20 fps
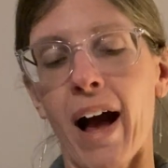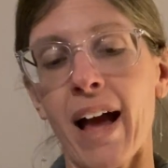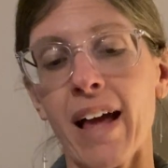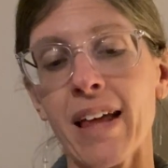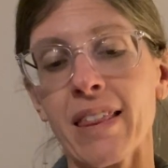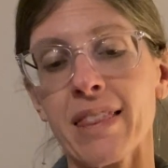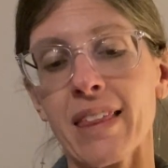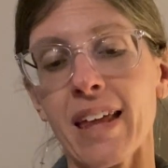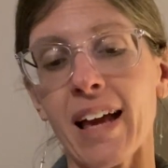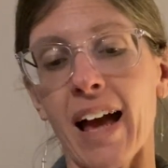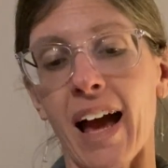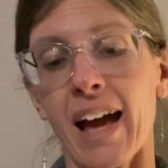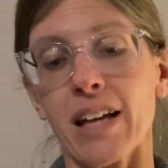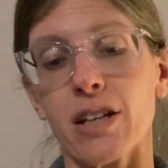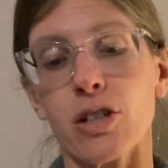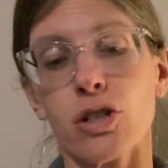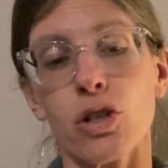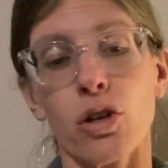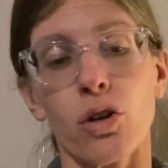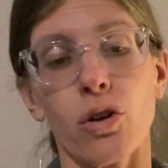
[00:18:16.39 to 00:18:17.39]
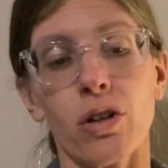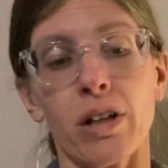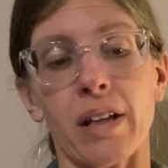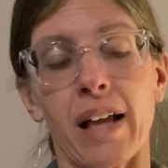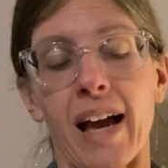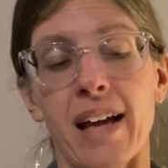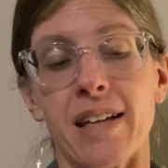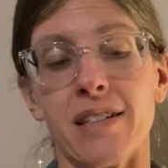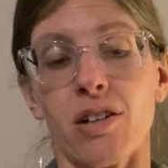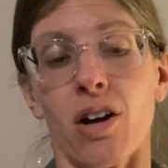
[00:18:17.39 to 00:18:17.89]
I think I
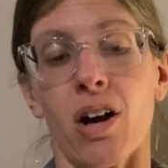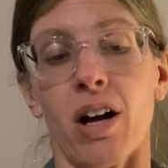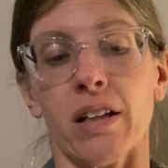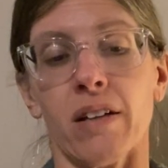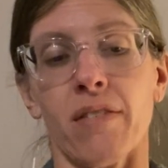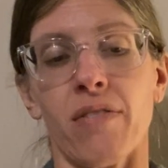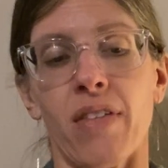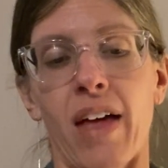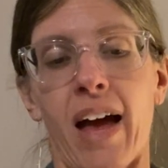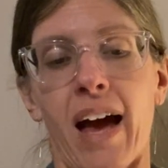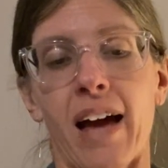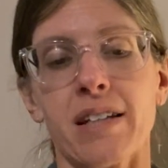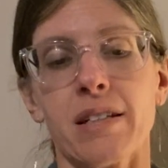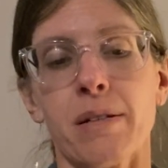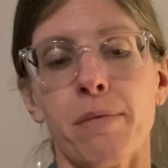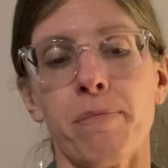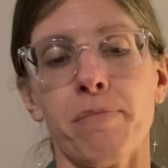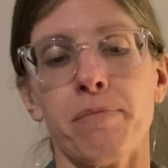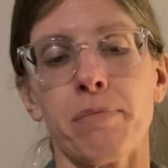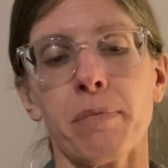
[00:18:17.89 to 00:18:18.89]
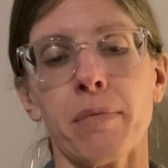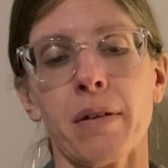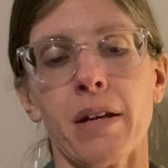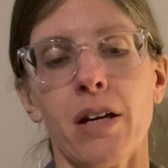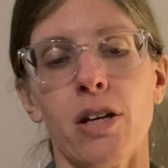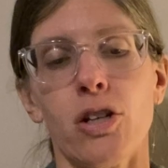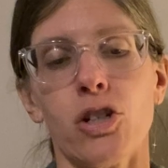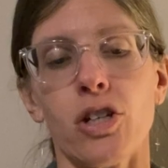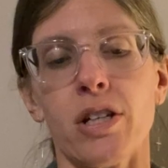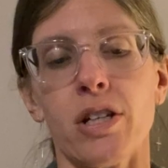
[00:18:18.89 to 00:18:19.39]
internalized all of that.
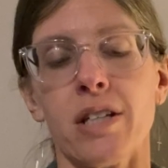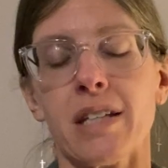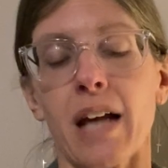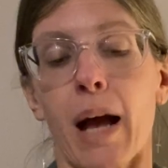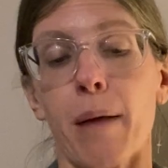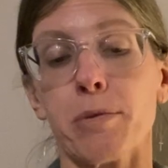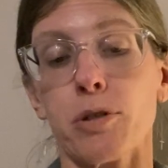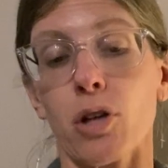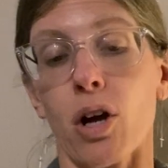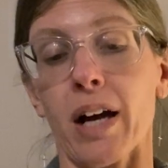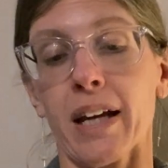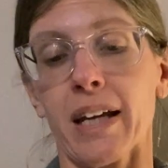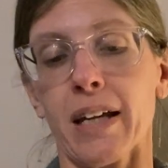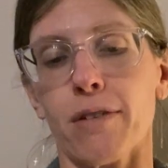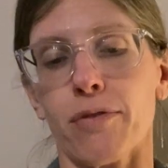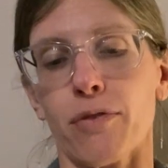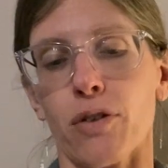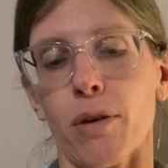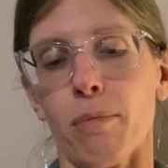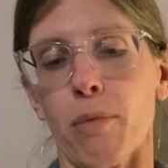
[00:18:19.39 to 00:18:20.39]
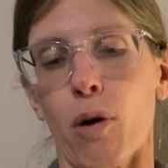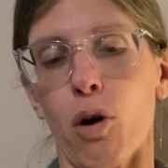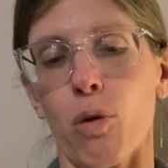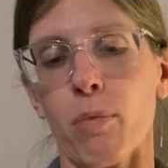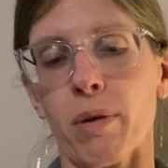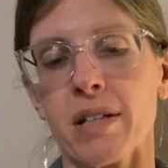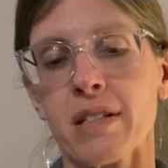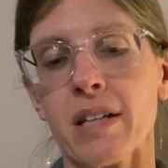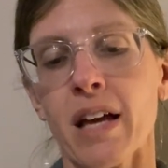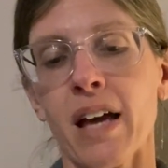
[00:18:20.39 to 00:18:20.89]
She stops talking for a
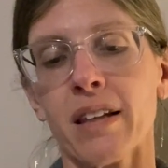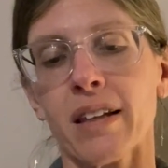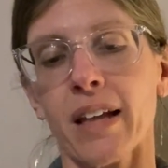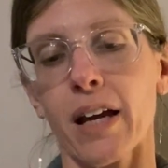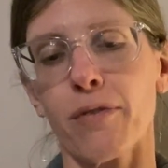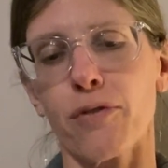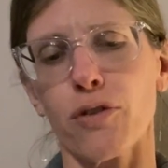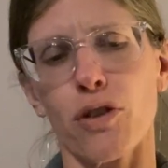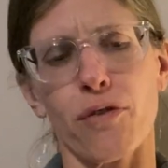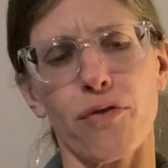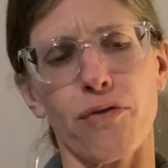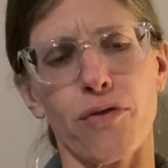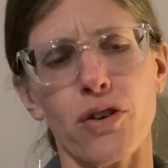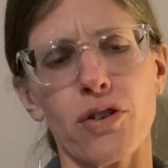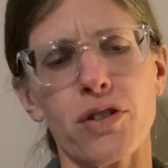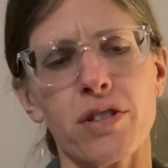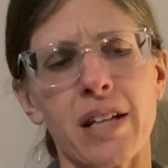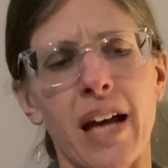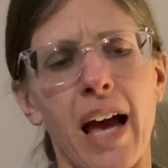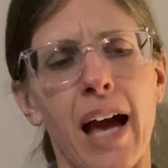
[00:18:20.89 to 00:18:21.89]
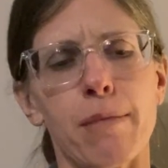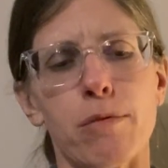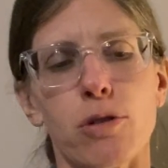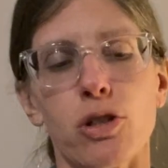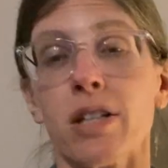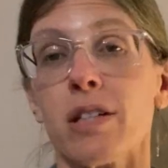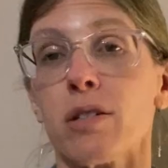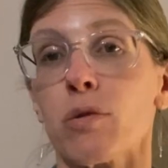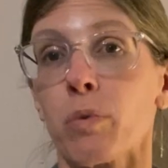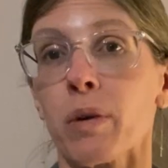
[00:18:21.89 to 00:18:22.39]
moment, like for the first time
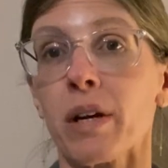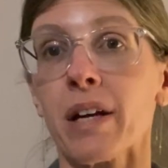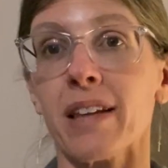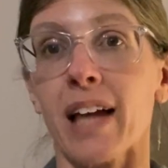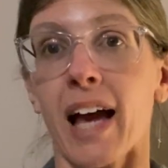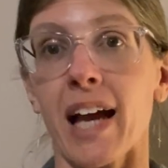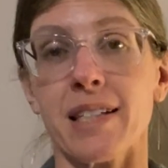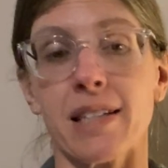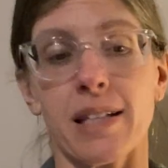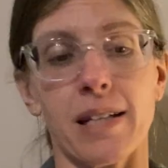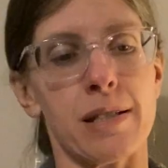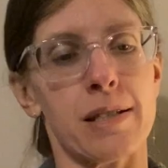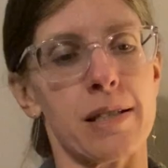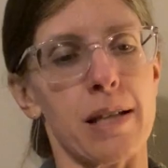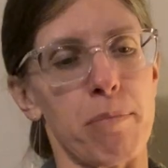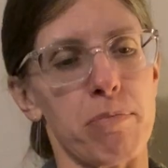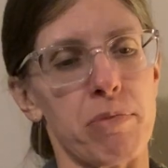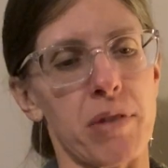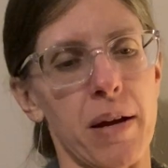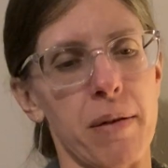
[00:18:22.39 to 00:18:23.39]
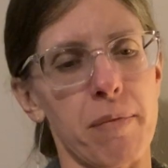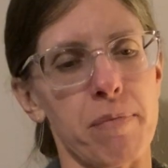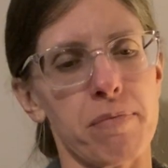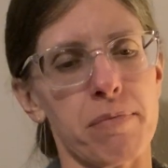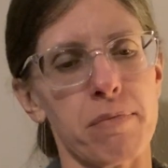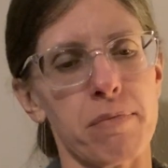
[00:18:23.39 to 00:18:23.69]
she is realizing something.